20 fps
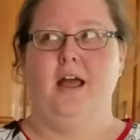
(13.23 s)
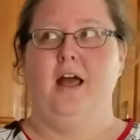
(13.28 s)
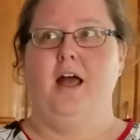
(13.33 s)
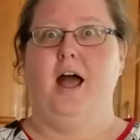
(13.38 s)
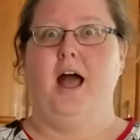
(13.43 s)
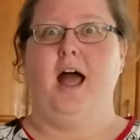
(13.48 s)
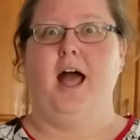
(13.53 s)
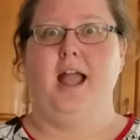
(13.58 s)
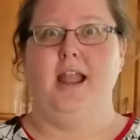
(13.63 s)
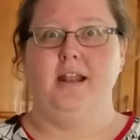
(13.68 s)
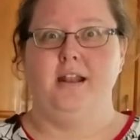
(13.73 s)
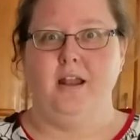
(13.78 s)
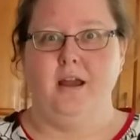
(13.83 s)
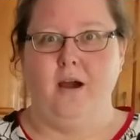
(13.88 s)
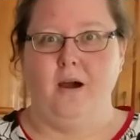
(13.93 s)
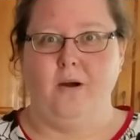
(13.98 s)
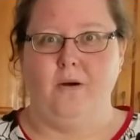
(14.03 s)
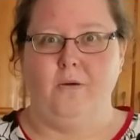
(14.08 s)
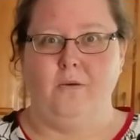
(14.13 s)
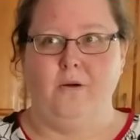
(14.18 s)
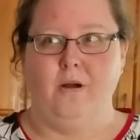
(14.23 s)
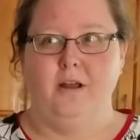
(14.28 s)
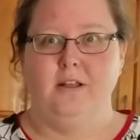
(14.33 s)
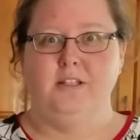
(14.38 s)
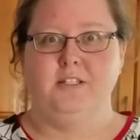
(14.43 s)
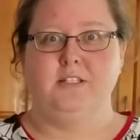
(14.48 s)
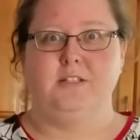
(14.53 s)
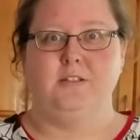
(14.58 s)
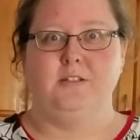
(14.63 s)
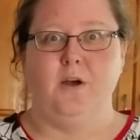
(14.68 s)
I know,
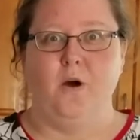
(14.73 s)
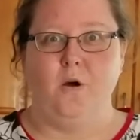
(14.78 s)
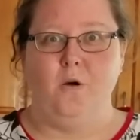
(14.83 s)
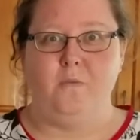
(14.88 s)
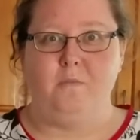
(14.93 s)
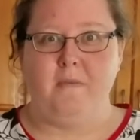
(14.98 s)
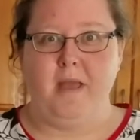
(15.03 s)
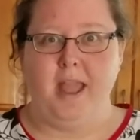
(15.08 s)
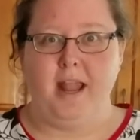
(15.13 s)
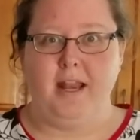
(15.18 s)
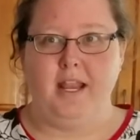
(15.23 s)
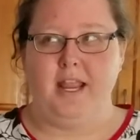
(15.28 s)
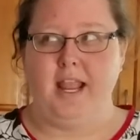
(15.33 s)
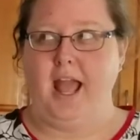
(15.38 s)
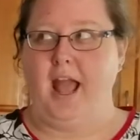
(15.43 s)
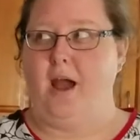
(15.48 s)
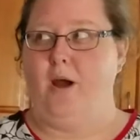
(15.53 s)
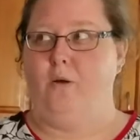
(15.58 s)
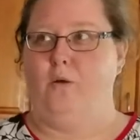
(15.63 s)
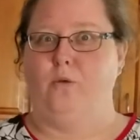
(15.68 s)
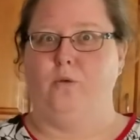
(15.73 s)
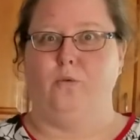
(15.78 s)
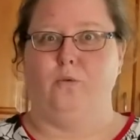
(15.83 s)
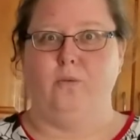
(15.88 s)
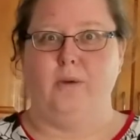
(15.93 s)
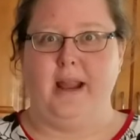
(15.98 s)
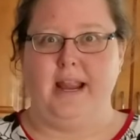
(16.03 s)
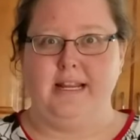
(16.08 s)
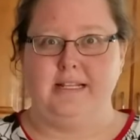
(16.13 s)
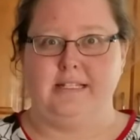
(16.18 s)
so many, how
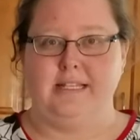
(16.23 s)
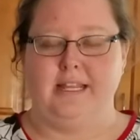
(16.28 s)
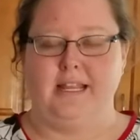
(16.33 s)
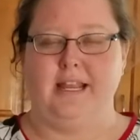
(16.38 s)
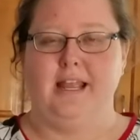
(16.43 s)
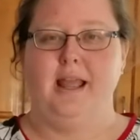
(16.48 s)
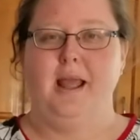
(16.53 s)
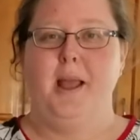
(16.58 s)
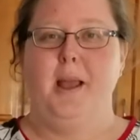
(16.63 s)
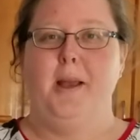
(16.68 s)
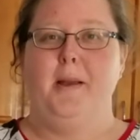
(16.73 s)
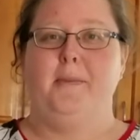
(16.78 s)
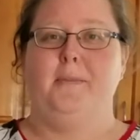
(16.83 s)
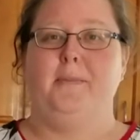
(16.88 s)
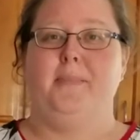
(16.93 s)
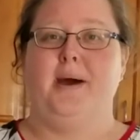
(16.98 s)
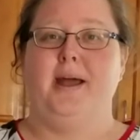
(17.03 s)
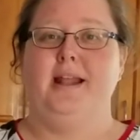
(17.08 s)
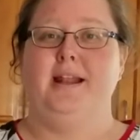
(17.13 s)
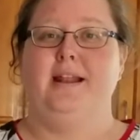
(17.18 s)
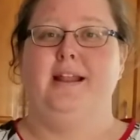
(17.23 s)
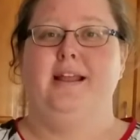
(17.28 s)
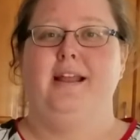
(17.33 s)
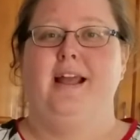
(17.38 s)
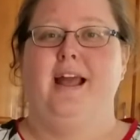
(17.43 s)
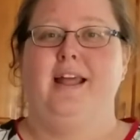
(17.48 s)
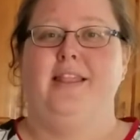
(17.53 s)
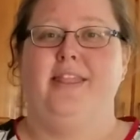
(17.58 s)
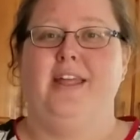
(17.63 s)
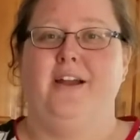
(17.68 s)
crazy. But
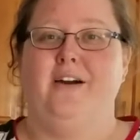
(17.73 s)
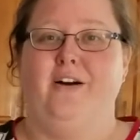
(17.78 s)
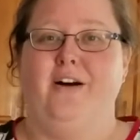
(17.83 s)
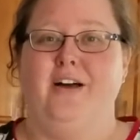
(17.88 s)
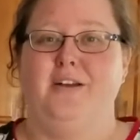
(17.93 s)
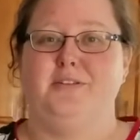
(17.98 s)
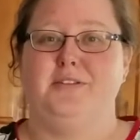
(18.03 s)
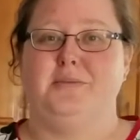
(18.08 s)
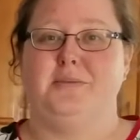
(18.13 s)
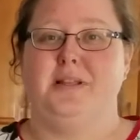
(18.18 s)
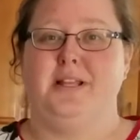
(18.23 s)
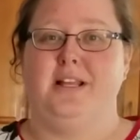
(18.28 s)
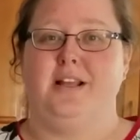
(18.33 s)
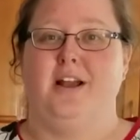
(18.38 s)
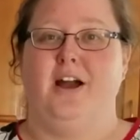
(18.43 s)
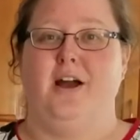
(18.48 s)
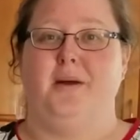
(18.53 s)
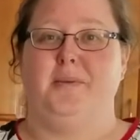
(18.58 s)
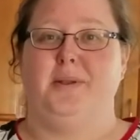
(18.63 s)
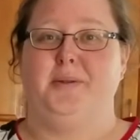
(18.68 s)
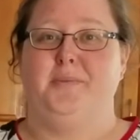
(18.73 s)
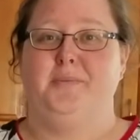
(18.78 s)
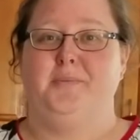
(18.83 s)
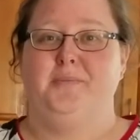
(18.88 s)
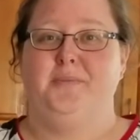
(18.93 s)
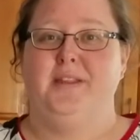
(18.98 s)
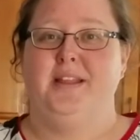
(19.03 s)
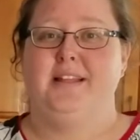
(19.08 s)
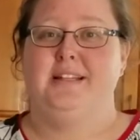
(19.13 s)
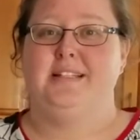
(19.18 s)
they all have something in common.
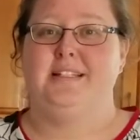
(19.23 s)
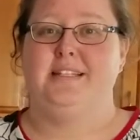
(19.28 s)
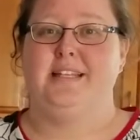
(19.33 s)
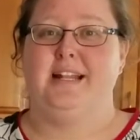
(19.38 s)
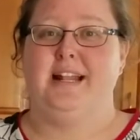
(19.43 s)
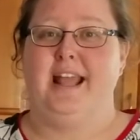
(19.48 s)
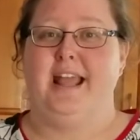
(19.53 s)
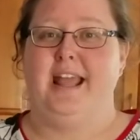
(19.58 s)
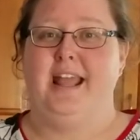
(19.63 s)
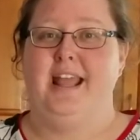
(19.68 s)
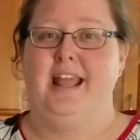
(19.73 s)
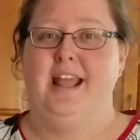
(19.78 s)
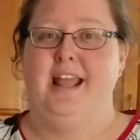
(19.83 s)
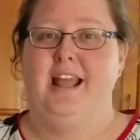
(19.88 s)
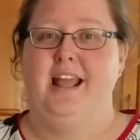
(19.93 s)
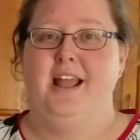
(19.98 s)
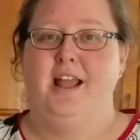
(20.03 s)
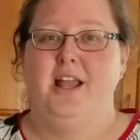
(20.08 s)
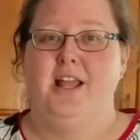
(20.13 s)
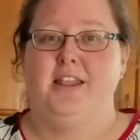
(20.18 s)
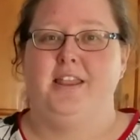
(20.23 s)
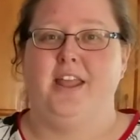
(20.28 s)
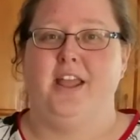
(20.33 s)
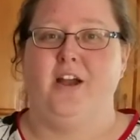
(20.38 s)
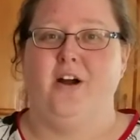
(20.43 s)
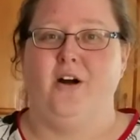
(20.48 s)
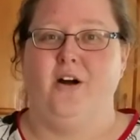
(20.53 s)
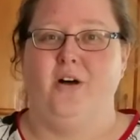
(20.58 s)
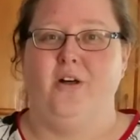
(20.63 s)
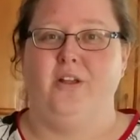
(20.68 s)
Today, they
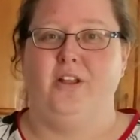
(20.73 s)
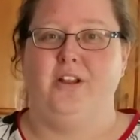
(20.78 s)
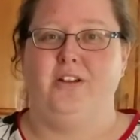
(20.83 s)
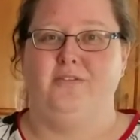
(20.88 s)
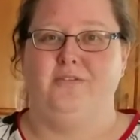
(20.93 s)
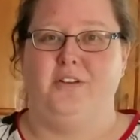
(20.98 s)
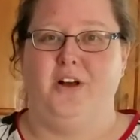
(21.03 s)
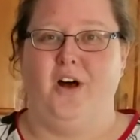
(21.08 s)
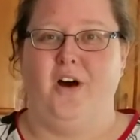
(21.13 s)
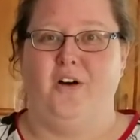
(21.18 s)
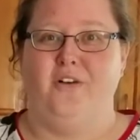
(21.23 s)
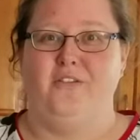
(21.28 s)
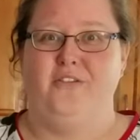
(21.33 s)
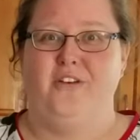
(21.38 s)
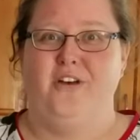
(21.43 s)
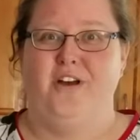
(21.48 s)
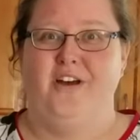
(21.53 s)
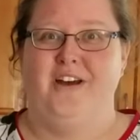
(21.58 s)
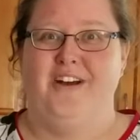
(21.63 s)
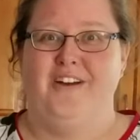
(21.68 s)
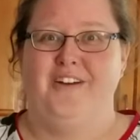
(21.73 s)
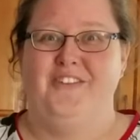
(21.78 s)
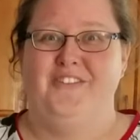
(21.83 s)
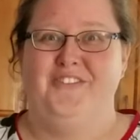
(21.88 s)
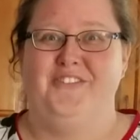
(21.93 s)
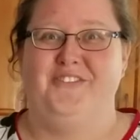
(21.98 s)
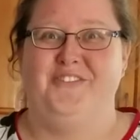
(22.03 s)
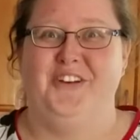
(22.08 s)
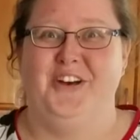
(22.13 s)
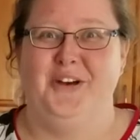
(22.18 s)
all involve
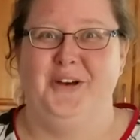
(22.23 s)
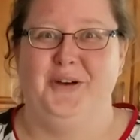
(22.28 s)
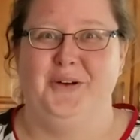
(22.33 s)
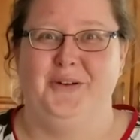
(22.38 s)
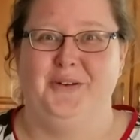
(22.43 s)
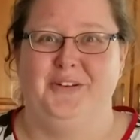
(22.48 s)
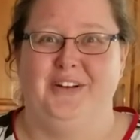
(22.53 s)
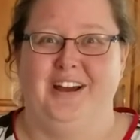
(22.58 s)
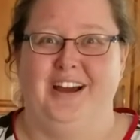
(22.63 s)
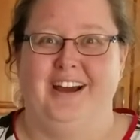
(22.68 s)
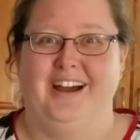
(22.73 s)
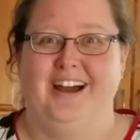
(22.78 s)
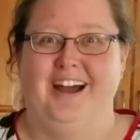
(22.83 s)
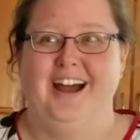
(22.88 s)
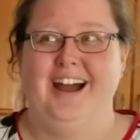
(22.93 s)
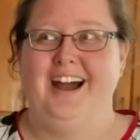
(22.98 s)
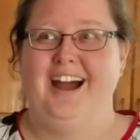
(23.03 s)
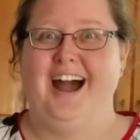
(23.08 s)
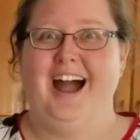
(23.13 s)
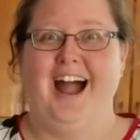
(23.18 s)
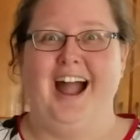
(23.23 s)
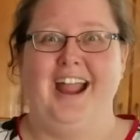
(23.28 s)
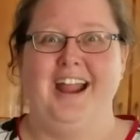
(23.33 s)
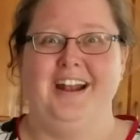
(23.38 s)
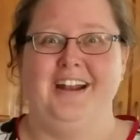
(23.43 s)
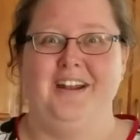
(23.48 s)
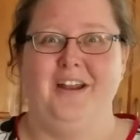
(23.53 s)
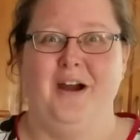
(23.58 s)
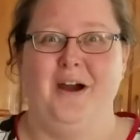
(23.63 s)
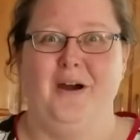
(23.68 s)
food.
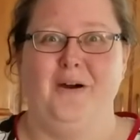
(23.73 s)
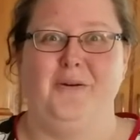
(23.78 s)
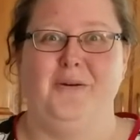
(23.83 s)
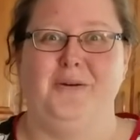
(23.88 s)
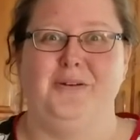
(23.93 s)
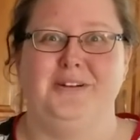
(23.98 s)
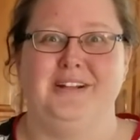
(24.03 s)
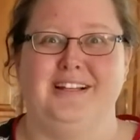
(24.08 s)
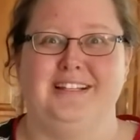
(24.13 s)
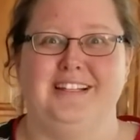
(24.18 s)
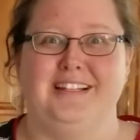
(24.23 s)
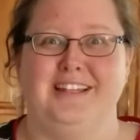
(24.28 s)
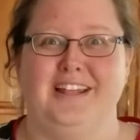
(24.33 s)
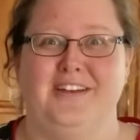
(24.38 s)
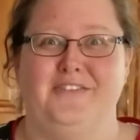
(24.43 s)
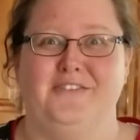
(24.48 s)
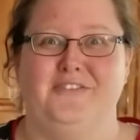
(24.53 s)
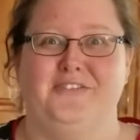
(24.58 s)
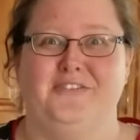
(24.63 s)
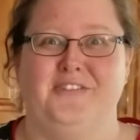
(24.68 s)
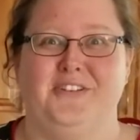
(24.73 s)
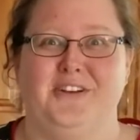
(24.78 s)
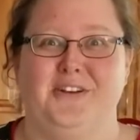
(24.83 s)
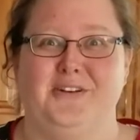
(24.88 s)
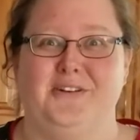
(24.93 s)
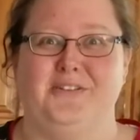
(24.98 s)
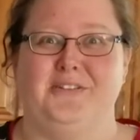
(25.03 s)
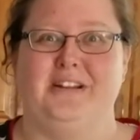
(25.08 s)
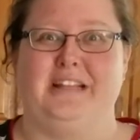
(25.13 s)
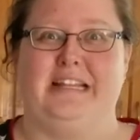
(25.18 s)
I know, who doesn't
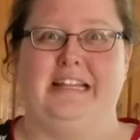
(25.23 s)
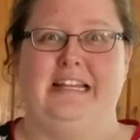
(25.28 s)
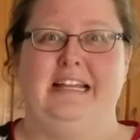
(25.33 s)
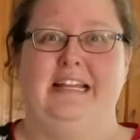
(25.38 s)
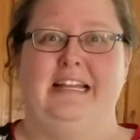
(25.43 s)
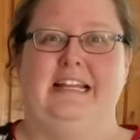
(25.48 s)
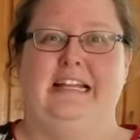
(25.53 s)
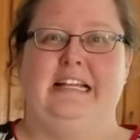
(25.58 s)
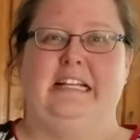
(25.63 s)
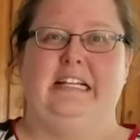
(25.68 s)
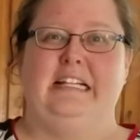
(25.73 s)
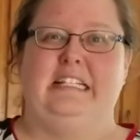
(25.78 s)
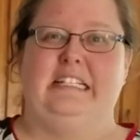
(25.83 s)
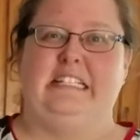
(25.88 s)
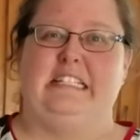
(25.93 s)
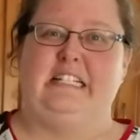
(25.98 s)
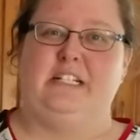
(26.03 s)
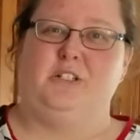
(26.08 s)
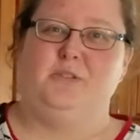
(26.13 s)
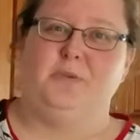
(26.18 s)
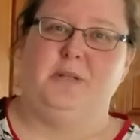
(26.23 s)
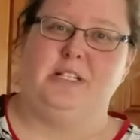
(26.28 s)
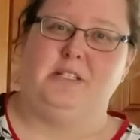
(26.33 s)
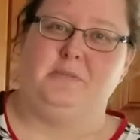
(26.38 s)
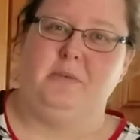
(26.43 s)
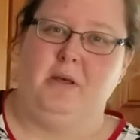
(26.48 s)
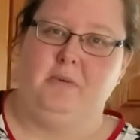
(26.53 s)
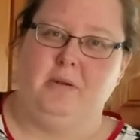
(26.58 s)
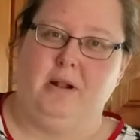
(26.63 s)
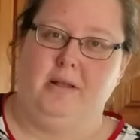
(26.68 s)
love food? There's one
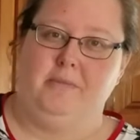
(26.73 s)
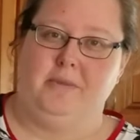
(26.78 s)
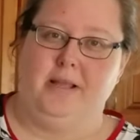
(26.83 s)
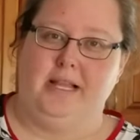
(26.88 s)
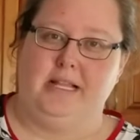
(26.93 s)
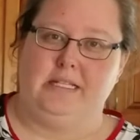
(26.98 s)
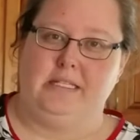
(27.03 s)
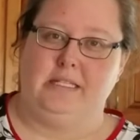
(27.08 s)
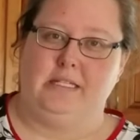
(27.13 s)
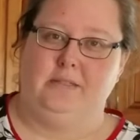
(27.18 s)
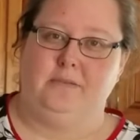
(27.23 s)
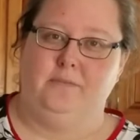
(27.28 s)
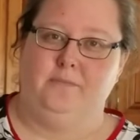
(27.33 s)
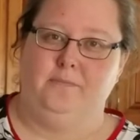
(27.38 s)
small problem, guys, though.